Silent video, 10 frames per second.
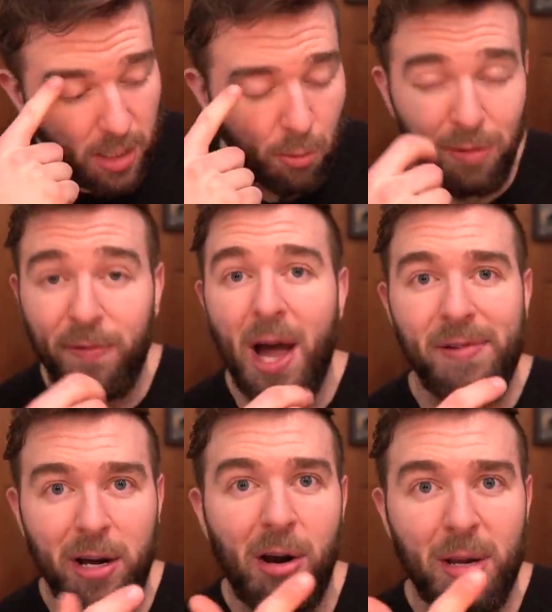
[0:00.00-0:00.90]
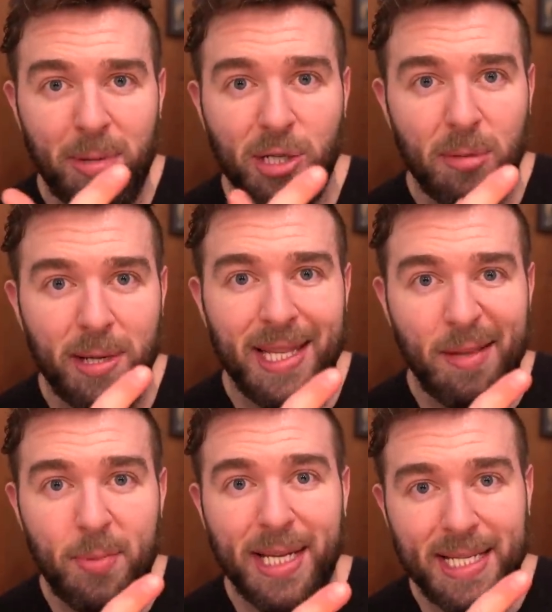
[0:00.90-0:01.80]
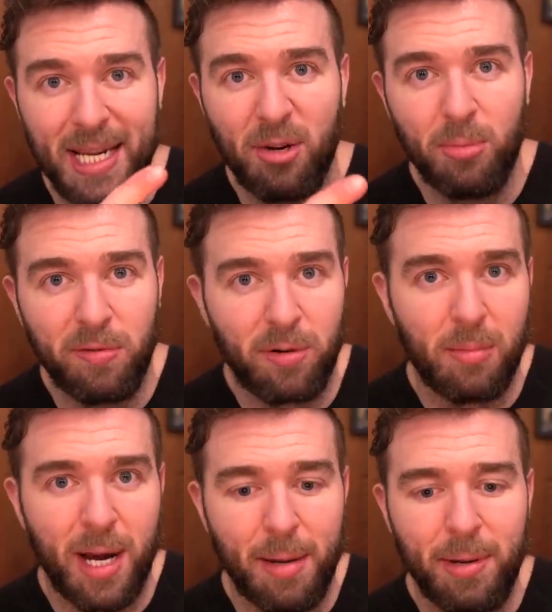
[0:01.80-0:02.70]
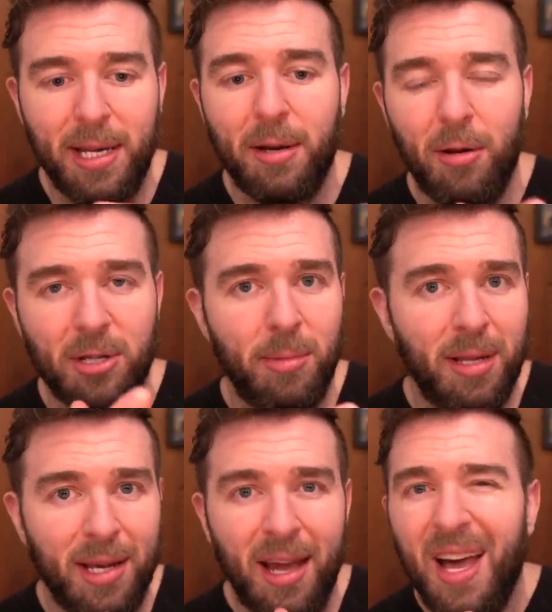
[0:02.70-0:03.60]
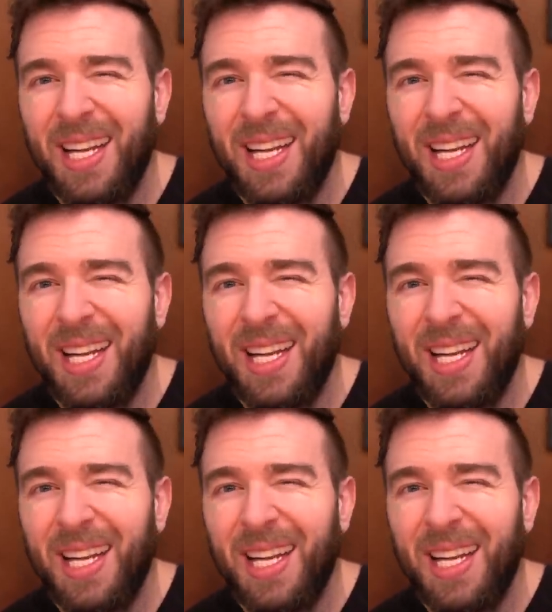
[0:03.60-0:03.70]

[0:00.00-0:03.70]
with 5-AR inhibition being the biggest needle mover in my opinion, ultimately.